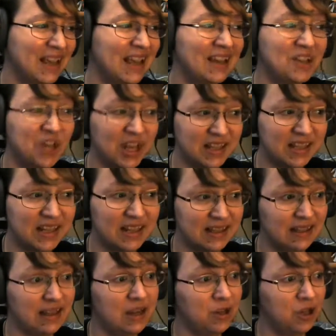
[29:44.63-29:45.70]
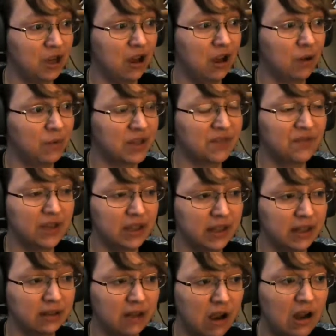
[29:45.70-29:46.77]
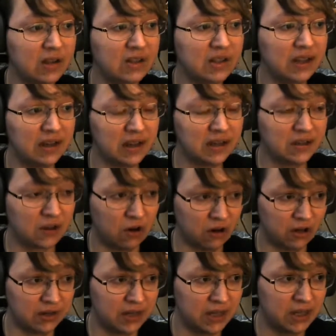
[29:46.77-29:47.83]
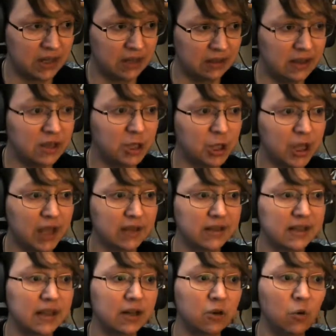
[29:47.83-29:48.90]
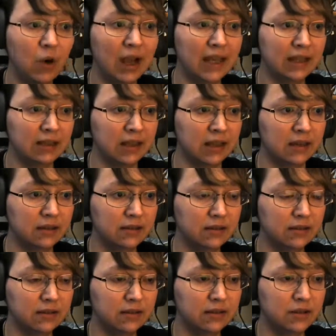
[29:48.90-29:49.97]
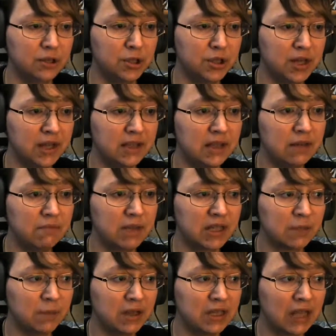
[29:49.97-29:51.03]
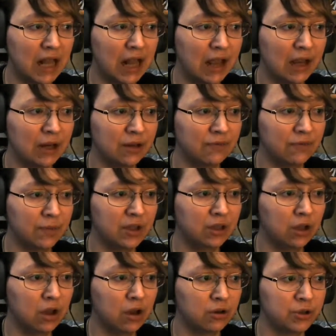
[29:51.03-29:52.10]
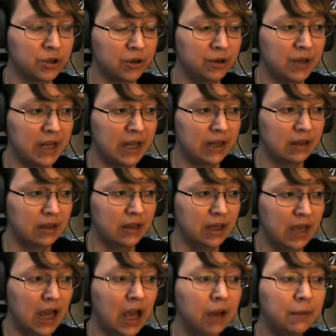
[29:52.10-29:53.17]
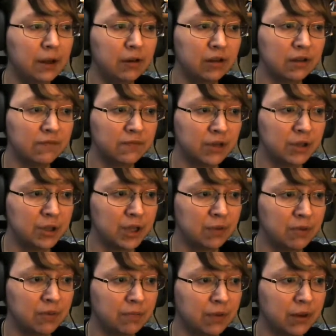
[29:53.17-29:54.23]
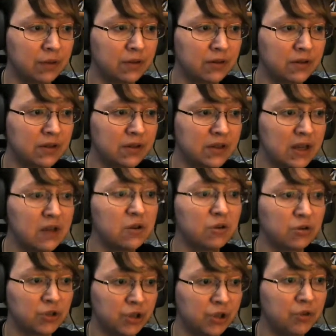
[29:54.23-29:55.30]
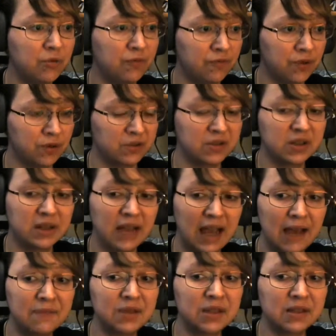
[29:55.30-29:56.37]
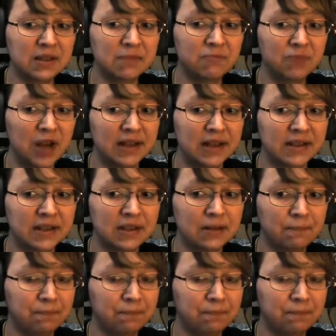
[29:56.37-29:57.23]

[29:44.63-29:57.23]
Just as Li Jiang was feeling loss in his heart, Li Xian said quietly, Shizi must be tired from a long journey. How about converging with brother Senior Chu first and having some rest?